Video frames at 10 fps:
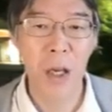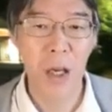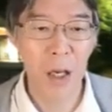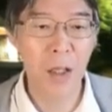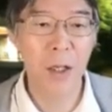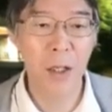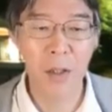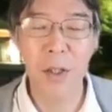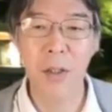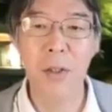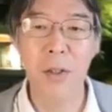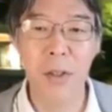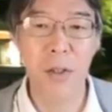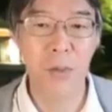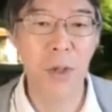and I think this
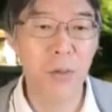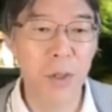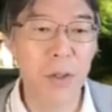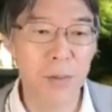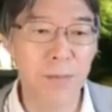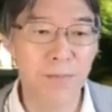is well written.